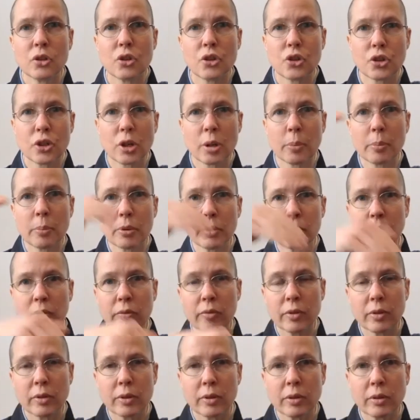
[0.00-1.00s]
jump
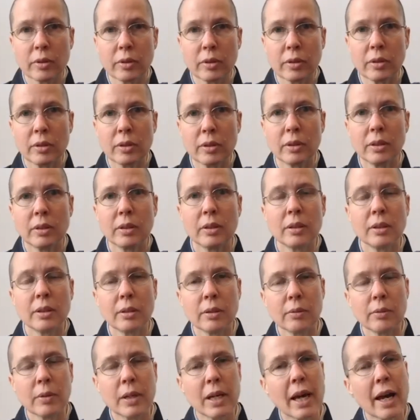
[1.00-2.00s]
over.
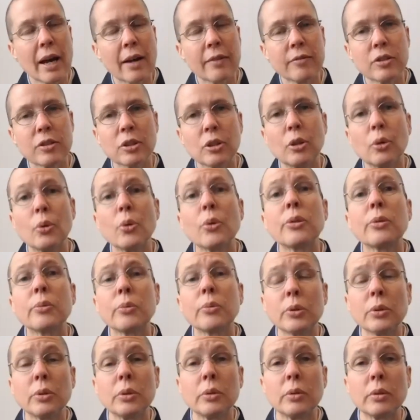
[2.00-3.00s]
We have to go
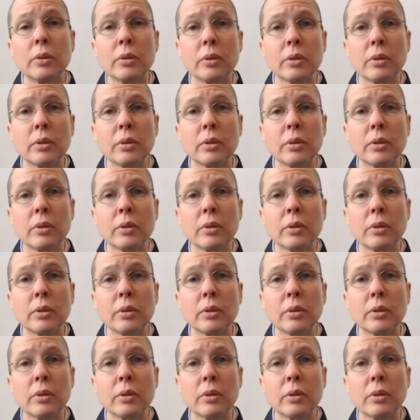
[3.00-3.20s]
through.